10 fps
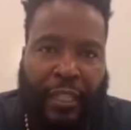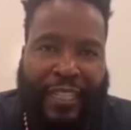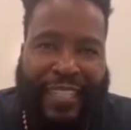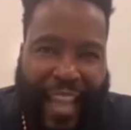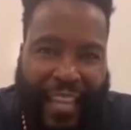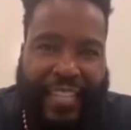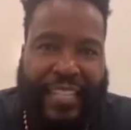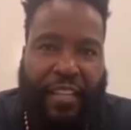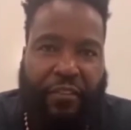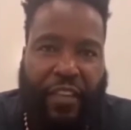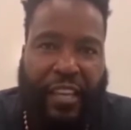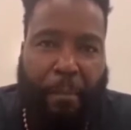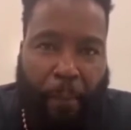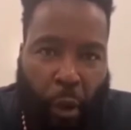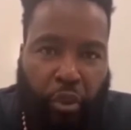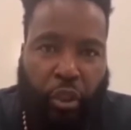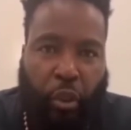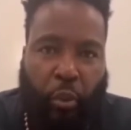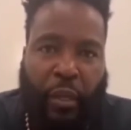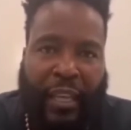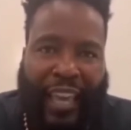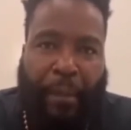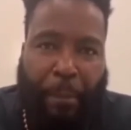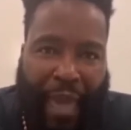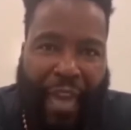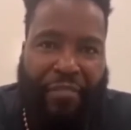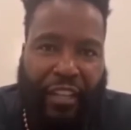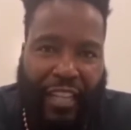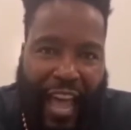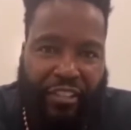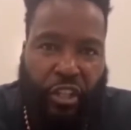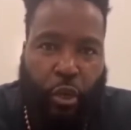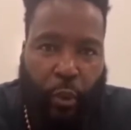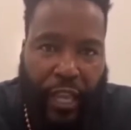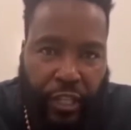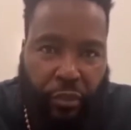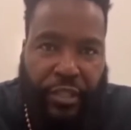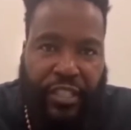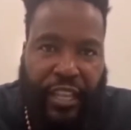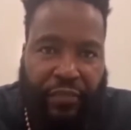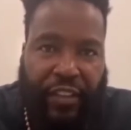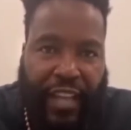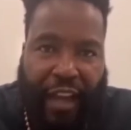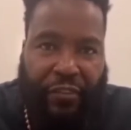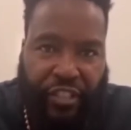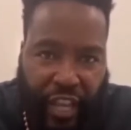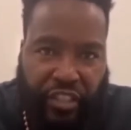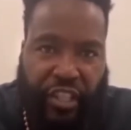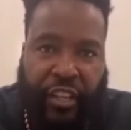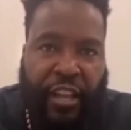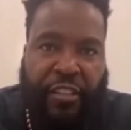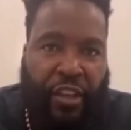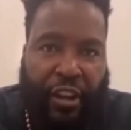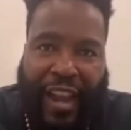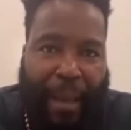negative emotional and pathological interests in the conversation that are not.